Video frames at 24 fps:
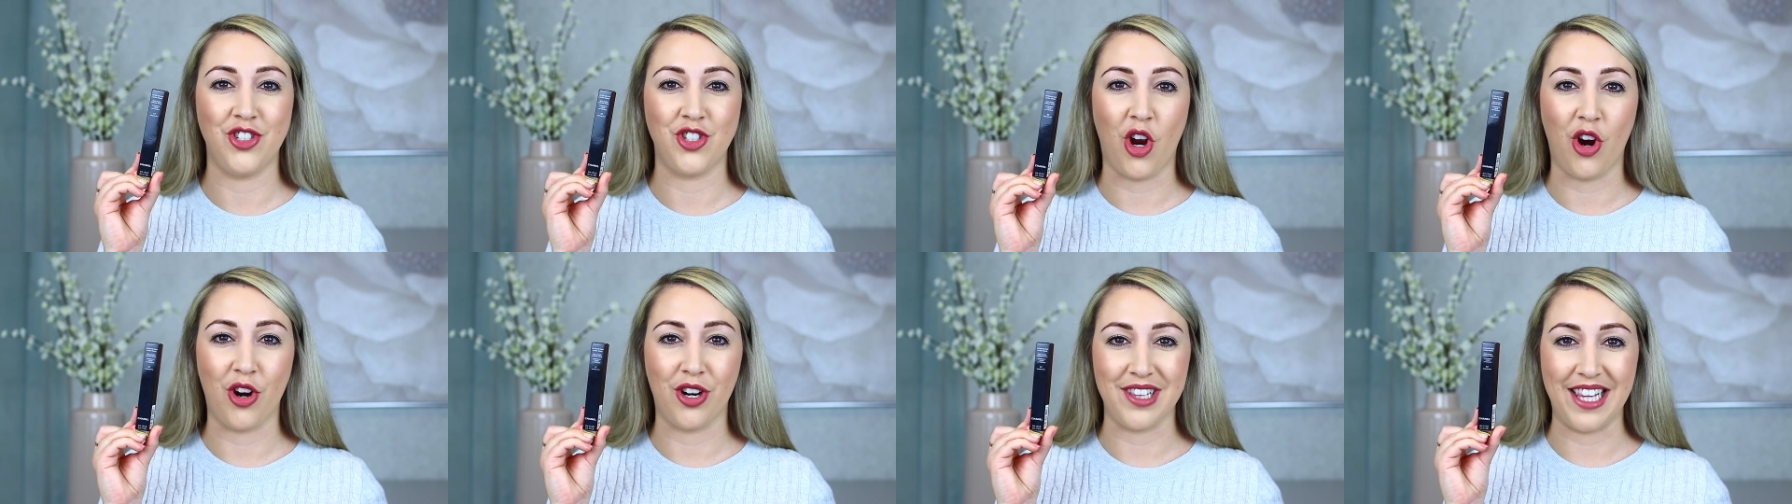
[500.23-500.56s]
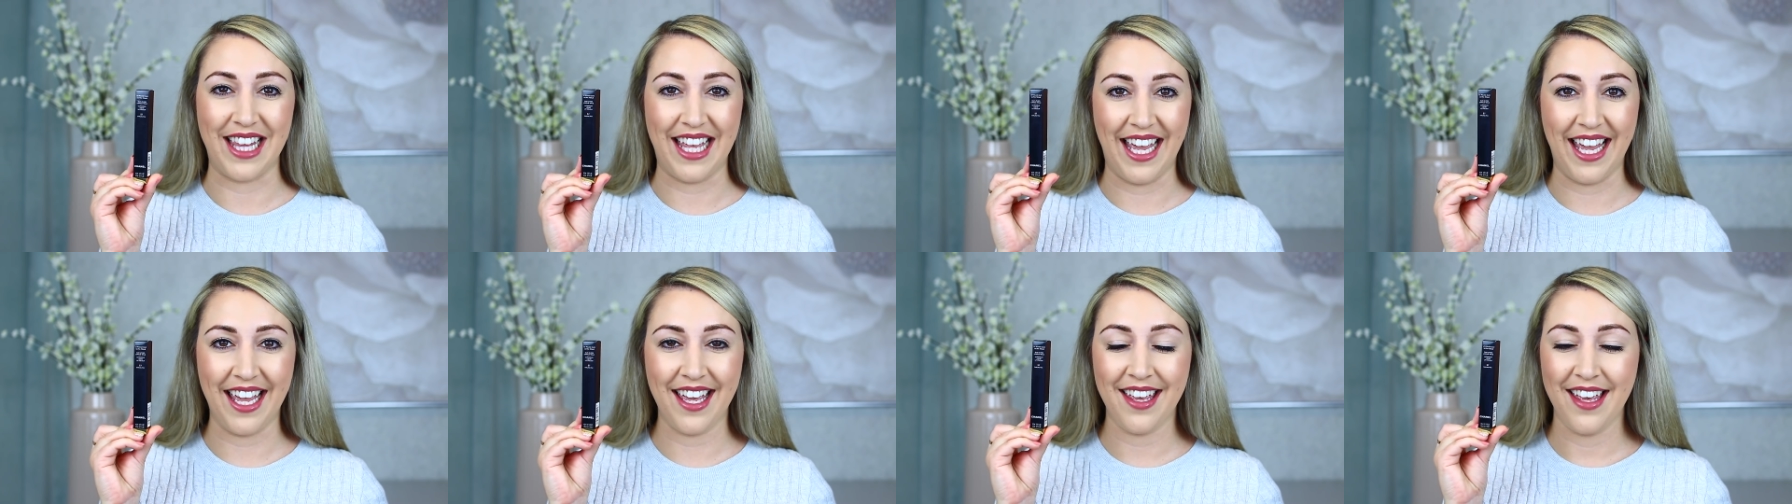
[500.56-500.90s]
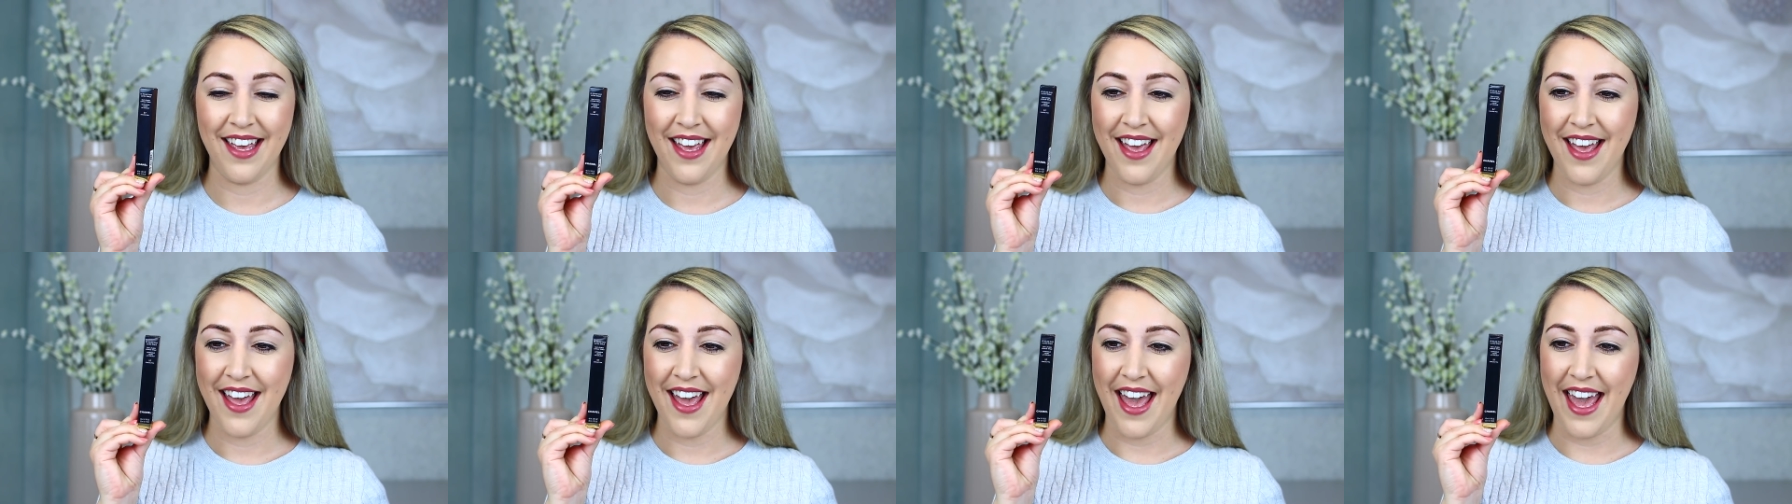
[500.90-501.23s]
Darling,
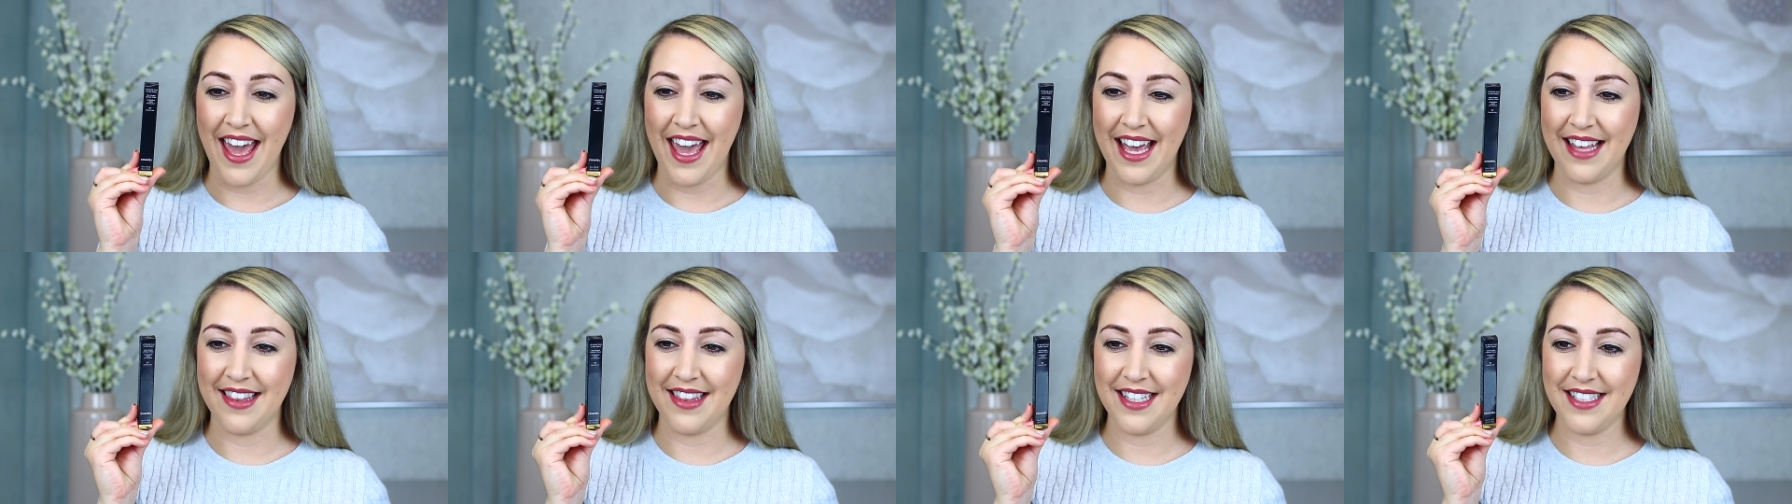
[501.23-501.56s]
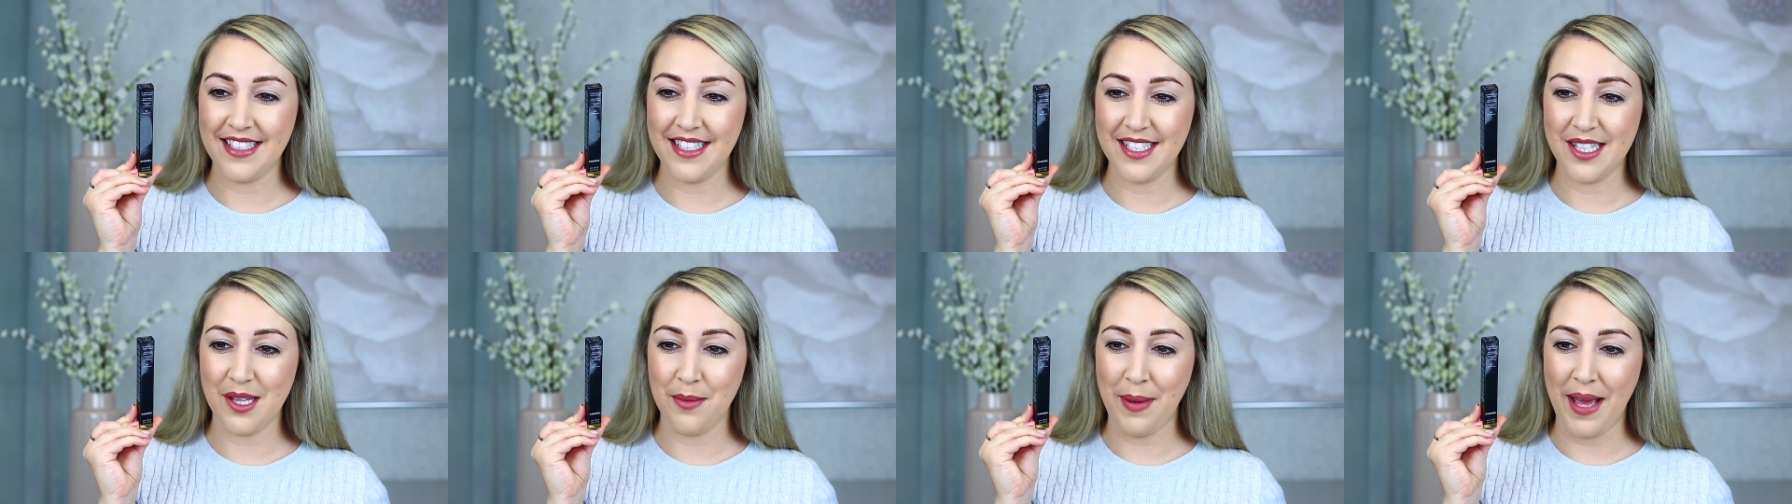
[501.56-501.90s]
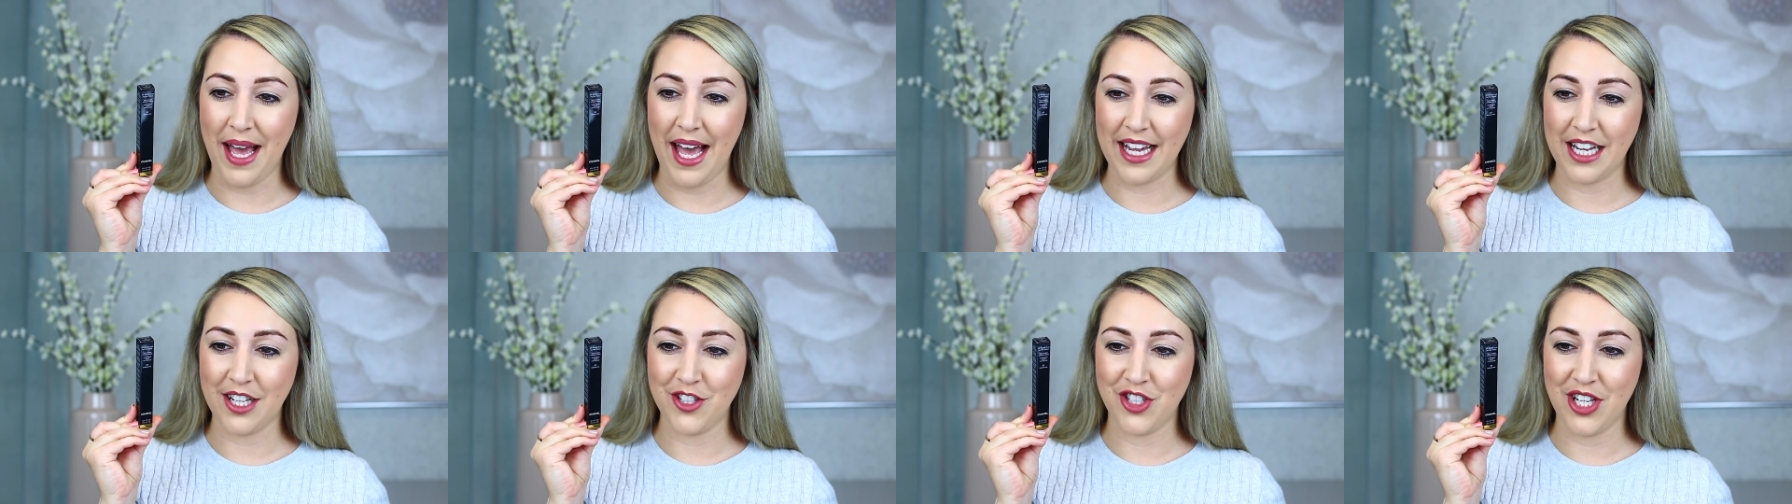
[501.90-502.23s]
and this is the
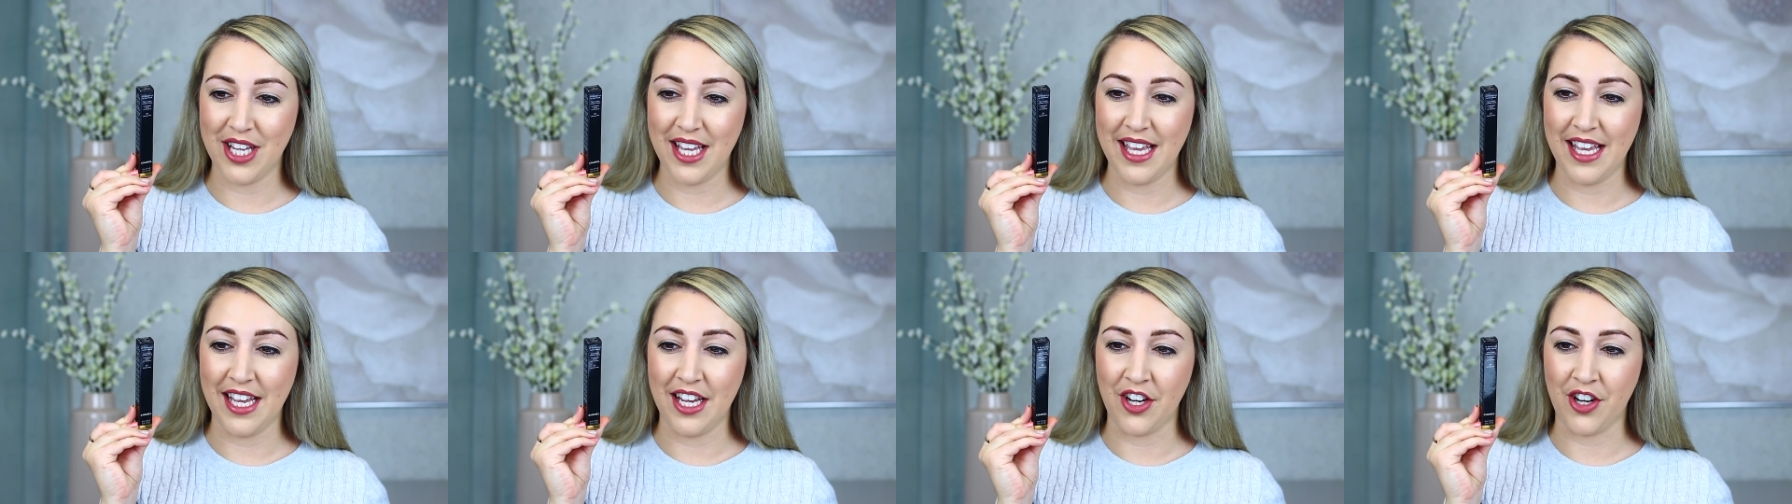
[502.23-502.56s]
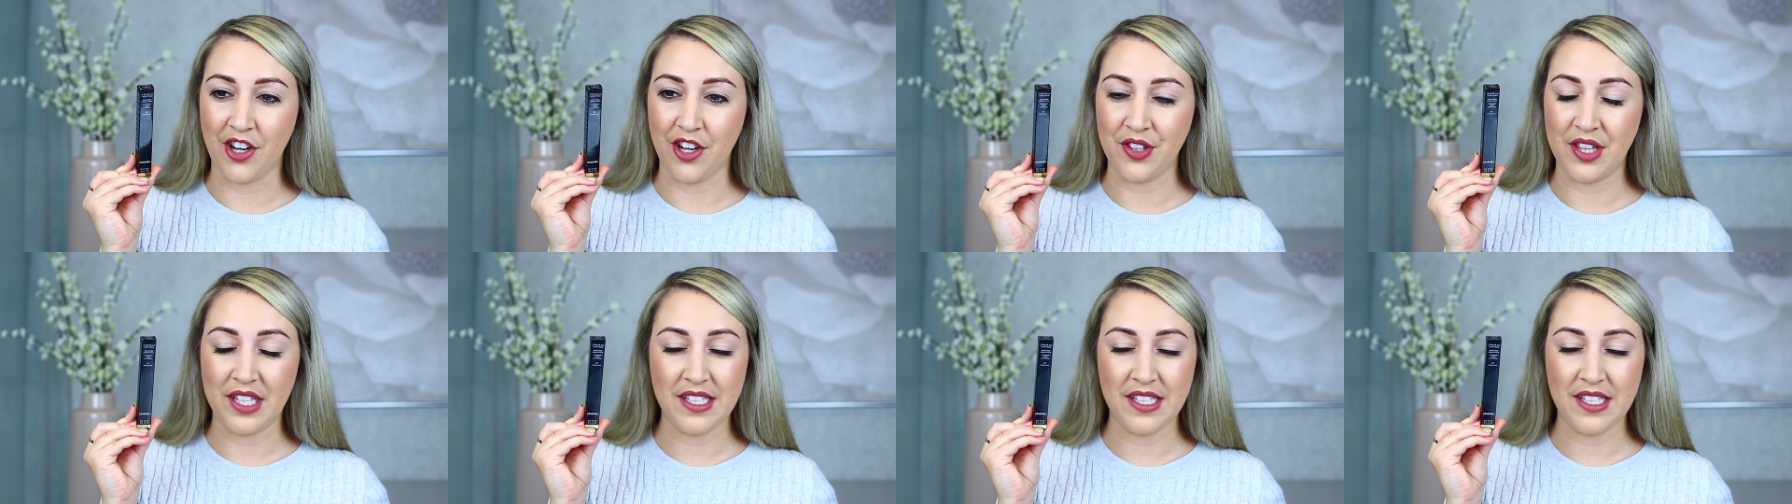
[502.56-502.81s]
packaging here.